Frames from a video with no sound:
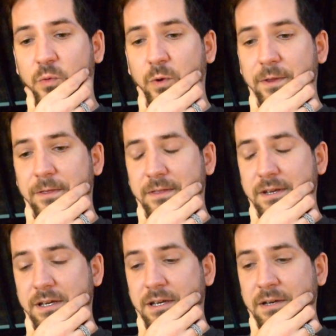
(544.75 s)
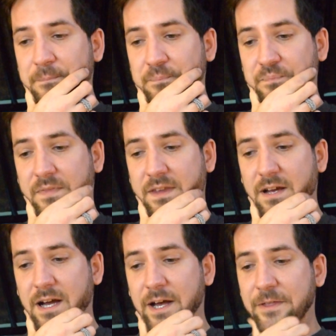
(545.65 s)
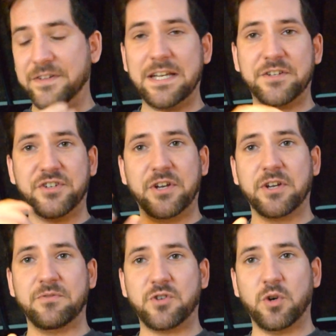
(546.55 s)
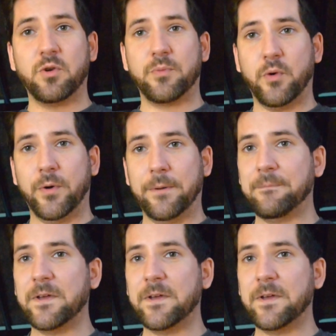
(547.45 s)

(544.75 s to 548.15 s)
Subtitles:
with the Teensy controller board,